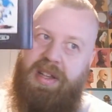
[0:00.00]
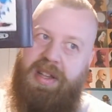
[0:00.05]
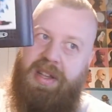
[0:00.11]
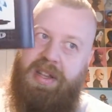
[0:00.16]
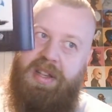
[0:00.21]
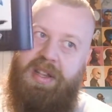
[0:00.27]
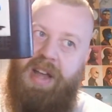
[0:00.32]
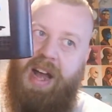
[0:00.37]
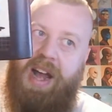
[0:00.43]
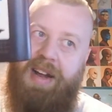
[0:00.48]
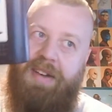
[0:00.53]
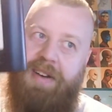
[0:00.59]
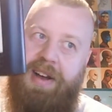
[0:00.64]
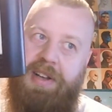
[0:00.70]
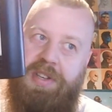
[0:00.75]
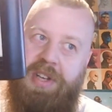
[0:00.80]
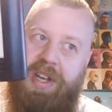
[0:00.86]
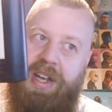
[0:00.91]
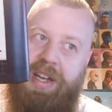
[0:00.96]
That
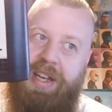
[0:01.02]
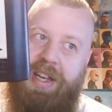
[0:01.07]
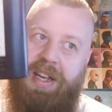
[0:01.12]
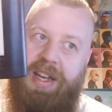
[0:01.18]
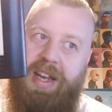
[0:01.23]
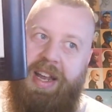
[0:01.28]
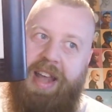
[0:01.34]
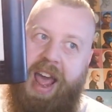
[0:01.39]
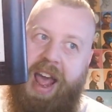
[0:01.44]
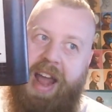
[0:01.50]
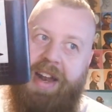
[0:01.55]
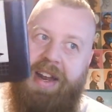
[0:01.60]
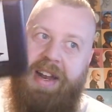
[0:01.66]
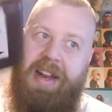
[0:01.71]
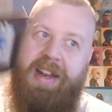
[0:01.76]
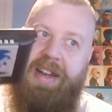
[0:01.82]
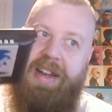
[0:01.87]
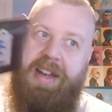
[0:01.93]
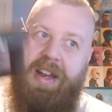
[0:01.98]
classic, again,
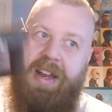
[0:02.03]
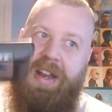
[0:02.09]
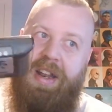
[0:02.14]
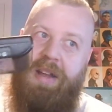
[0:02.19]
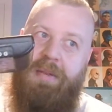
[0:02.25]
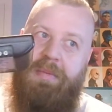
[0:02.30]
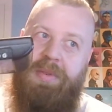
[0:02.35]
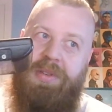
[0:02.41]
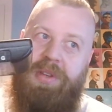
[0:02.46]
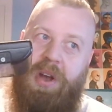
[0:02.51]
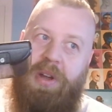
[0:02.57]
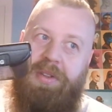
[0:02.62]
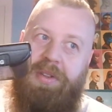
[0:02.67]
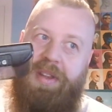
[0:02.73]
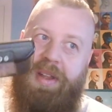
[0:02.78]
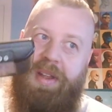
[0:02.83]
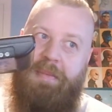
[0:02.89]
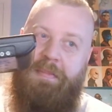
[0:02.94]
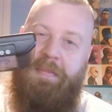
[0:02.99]
that was on
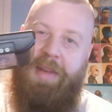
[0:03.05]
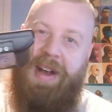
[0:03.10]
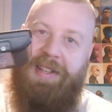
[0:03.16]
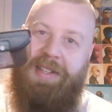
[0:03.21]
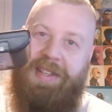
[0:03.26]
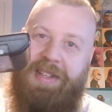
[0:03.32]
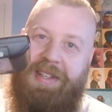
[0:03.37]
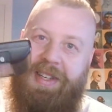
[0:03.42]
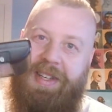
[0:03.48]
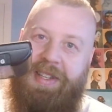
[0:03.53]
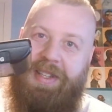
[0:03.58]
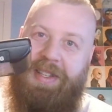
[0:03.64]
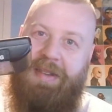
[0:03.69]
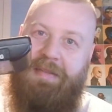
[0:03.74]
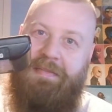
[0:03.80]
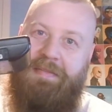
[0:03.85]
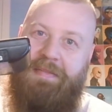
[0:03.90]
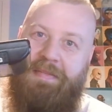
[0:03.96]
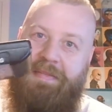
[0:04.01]
the Master
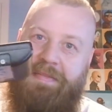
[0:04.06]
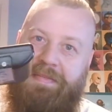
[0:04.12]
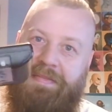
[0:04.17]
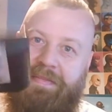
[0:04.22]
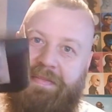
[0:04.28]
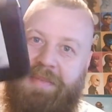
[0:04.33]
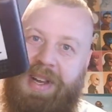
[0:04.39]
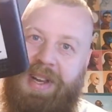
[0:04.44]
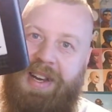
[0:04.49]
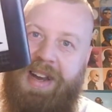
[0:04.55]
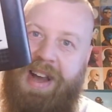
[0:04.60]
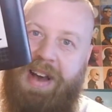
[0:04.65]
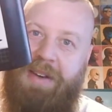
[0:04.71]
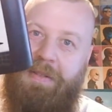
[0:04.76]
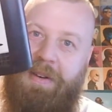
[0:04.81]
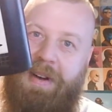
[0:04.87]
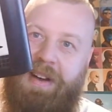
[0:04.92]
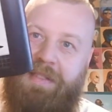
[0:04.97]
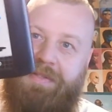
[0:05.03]
System. We
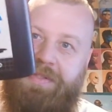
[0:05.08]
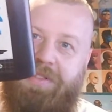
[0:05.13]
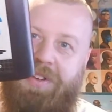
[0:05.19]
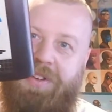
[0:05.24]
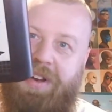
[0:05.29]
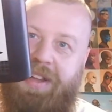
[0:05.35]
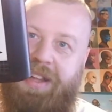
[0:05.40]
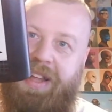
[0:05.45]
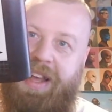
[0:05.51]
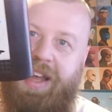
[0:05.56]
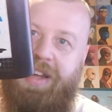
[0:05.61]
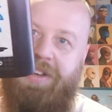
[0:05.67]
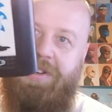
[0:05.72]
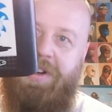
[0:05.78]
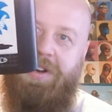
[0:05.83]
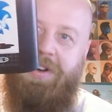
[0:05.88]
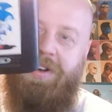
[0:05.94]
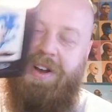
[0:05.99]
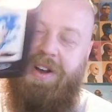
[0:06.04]
now have Sonic the
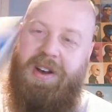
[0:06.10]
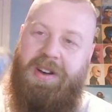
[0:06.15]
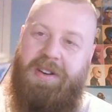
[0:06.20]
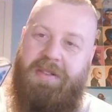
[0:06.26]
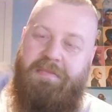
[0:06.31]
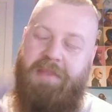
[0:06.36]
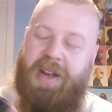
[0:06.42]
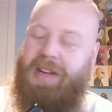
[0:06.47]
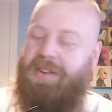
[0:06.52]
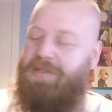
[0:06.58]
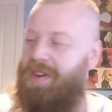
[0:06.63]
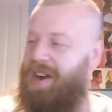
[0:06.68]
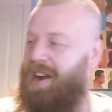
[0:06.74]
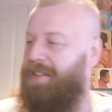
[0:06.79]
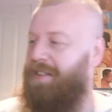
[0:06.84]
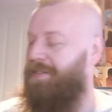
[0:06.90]
Hedgehog on Mega Drive.